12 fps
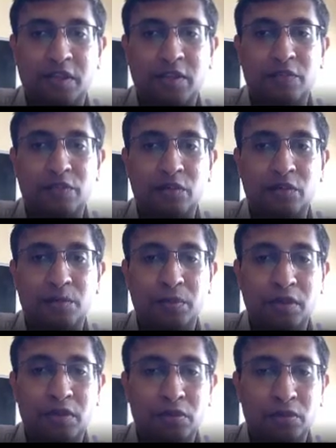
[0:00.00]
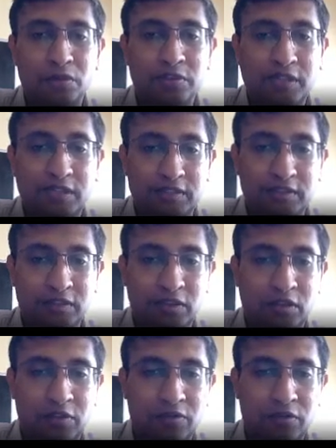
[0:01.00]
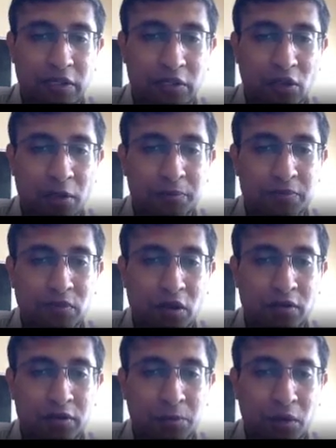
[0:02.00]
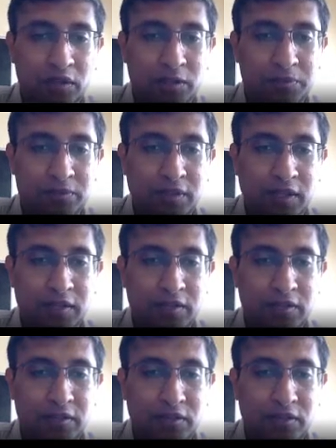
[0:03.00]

If you could put on 2 sides of the tops or bottom side